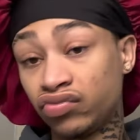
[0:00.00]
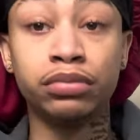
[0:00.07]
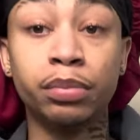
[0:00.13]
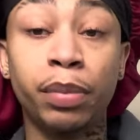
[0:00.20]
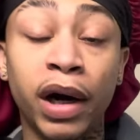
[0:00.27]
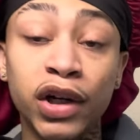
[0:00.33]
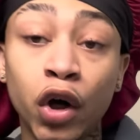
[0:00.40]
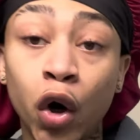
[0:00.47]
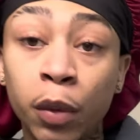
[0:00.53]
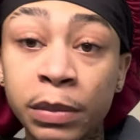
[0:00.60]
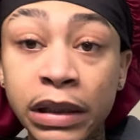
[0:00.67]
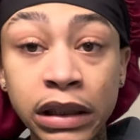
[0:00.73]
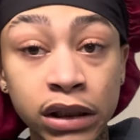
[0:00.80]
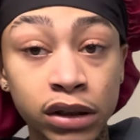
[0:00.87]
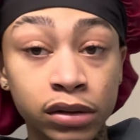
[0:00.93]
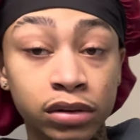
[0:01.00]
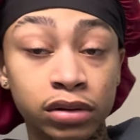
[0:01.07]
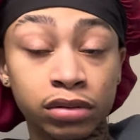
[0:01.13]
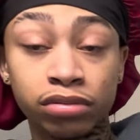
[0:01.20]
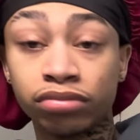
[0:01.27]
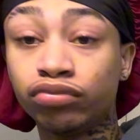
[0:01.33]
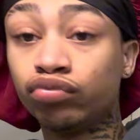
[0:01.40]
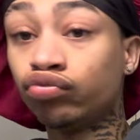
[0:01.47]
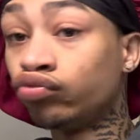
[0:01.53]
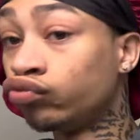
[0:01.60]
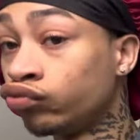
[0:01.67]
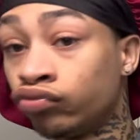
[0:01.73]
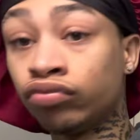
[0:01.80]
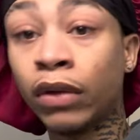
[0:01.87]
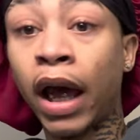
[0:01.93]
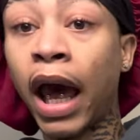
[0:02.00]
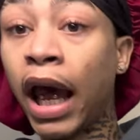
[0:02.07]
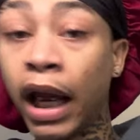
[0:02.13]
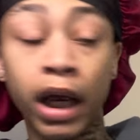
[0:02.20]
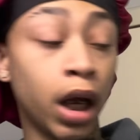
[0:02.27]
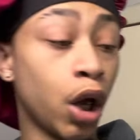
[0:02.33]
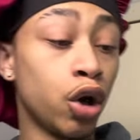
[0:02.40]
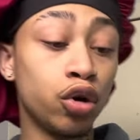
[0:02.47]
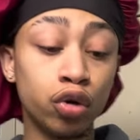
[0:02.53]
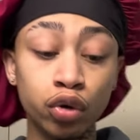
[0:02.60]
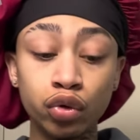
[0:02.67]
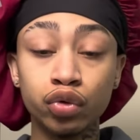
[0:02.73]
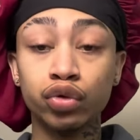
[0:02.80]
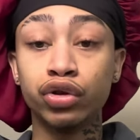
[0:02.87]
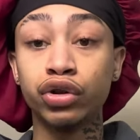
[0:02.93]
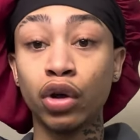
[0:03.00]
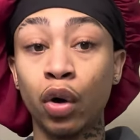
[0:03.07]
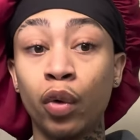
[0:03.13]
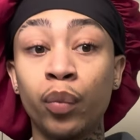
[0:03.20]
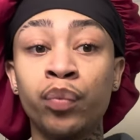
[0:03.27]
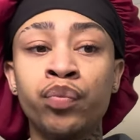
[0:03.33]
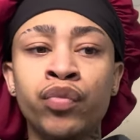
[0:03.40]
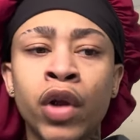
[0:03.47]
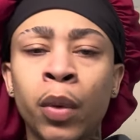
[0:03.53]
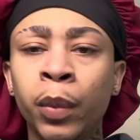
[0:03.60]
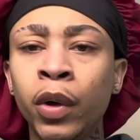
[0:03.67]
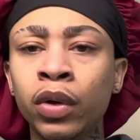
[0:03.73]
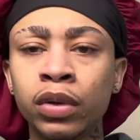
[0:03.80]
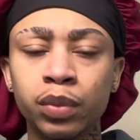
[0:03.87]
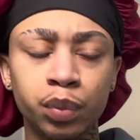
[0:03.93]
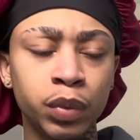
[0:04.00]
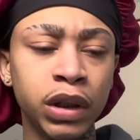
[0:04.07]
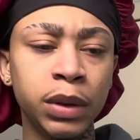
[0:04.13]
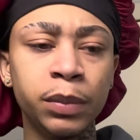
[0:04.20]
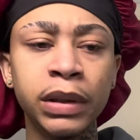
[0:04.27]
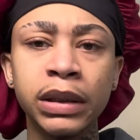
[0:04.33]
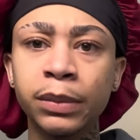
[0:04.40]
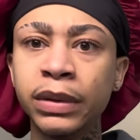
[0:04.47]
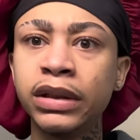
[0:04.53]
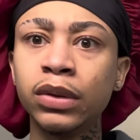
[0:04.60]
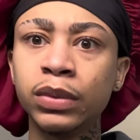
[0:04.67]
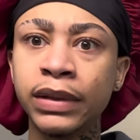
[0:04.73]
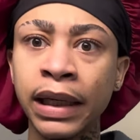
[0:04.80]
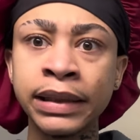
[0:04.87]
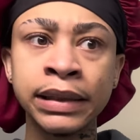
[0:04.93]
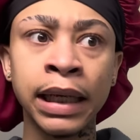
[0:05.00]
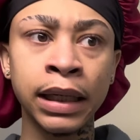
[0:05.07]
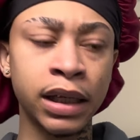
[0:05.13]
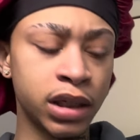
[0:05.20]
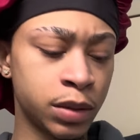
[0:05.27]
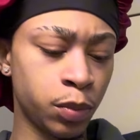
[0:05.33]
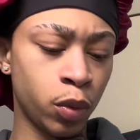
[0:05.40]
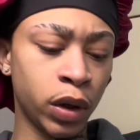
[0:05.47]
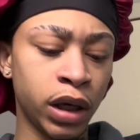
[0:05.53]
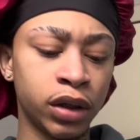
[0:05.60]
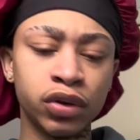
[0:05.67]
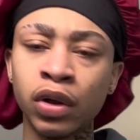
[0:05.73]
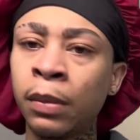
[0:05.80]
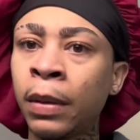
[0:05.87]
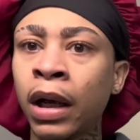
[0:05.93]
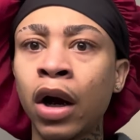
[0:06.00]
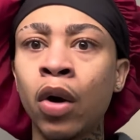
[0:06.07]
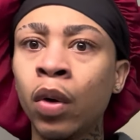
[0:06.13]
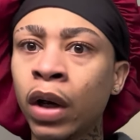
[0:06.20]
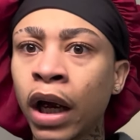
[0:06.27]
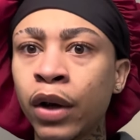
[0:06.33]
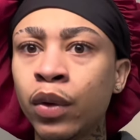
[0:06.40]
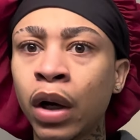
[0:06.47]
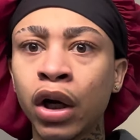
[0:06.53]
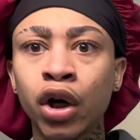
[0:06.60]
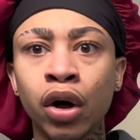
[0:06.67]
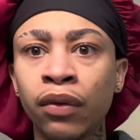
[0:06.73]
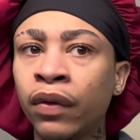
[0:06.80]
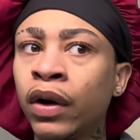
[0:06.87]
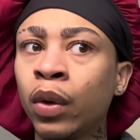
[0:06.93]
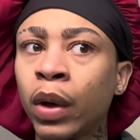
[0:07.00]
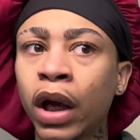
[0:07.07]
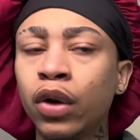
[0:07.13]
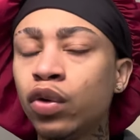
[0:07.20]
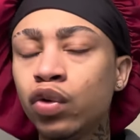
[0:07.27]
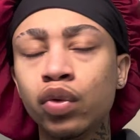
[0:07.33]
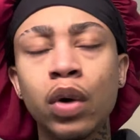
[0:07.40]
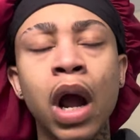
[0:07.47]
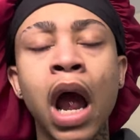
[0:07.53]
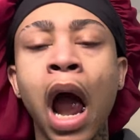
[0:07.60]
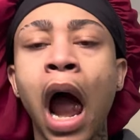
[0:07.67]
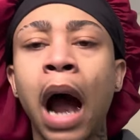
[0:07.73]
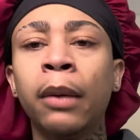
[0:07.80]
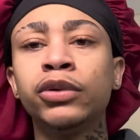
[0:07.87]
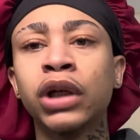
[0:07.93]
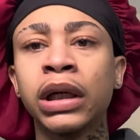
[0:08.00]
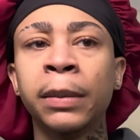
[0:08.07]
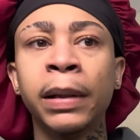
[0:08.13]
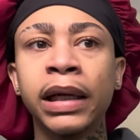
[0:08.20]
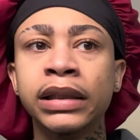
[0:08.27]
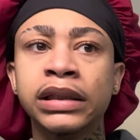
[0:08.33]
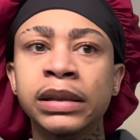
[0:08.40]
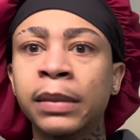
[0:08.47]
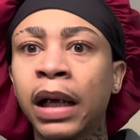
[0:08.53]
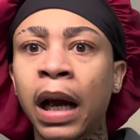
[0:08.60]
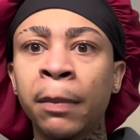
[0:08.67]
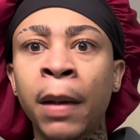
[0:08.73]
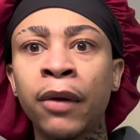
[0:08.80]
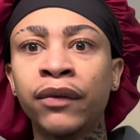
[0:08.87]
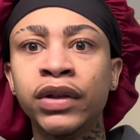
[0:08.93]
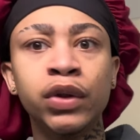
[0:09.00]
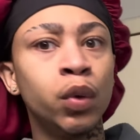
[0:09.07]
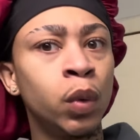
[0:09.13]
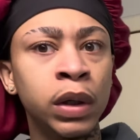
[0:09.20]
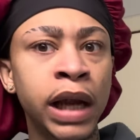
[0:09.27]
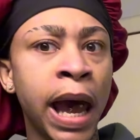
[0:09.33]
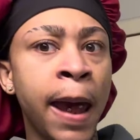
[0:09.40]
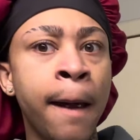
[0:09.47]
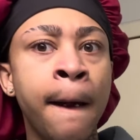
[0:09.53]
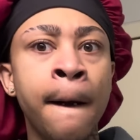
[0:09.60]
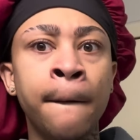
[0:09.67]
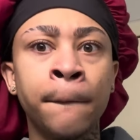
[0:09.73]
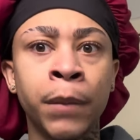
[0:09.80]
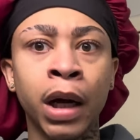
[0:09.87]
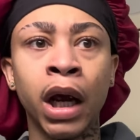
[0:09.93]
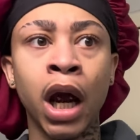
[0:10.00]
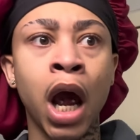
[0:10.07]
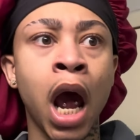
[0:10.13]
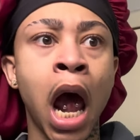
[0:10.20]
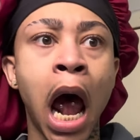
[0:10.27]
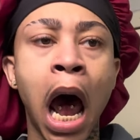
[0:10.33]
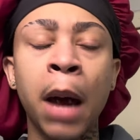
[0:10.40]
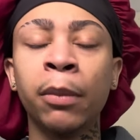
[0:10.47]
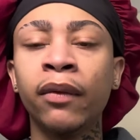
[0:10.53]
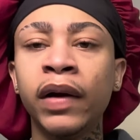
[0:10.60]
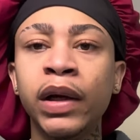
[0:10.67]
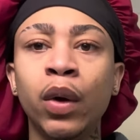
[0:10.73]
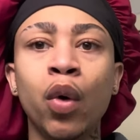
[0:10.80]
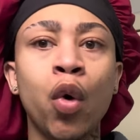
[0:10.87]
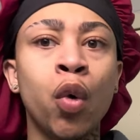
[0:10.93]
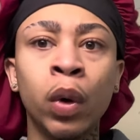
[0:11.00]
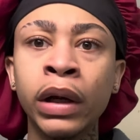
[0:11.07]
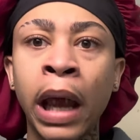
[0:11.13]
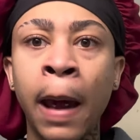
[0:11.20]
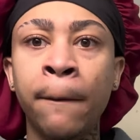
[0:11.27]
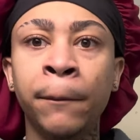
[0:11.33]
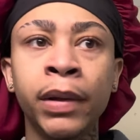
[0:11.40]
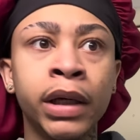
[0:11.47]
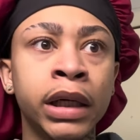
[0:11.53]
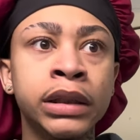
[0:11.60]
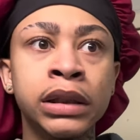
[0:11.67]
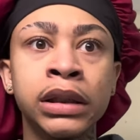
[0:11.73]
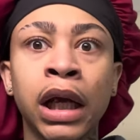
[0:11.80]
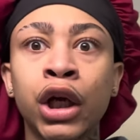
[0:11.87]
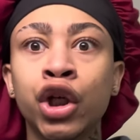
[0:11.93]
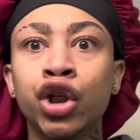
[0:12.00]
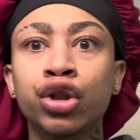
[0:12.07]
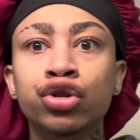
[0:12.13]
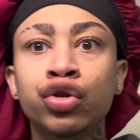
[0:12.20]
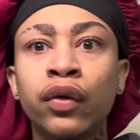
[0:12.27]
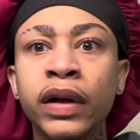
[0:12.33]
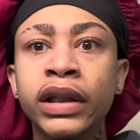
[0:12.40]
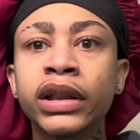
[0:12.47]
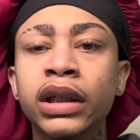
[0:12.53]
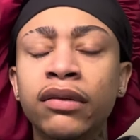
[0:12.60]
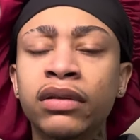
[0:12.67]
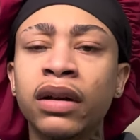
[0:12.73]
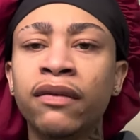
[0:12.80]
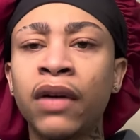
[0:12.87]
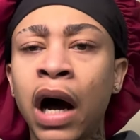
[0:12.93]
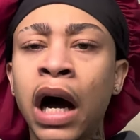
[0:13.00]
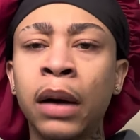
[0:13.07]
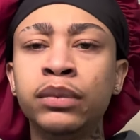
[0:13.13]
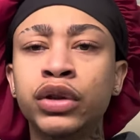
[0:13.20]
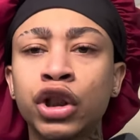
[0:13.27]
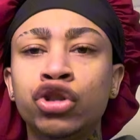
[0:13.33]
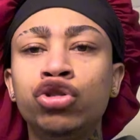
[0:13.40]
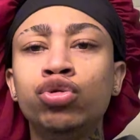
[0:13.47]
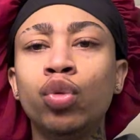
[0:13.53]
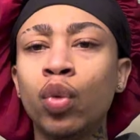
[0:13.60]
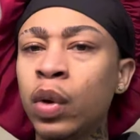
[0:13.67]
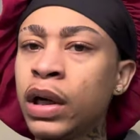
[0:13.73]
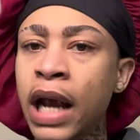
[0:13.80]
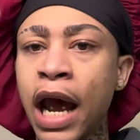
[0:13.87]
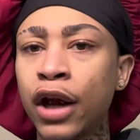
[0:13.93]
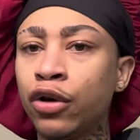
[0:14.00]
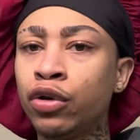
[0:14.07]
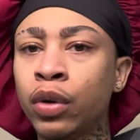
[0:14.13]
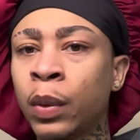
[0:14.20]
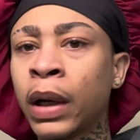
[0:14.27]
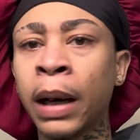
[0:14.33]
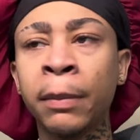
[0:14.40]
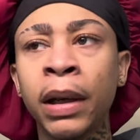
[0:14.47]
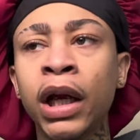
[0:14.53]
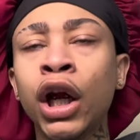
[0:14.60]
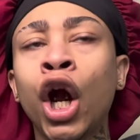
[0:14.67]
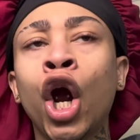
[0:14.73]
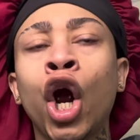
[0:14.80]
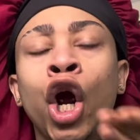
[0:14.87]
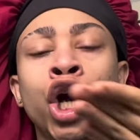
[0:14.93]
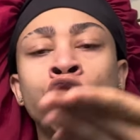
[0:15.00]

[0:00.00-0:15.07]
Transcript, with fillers: By all means. Hey, cool. So we, we, we, we still texting at this point. So I'm like, okay, you got a girlfriend. Okay, cool. I'm trying to make it seem like I'm not really on that, but I'm already on that because it's like you already giving the vibes that you want that. You know what I mean?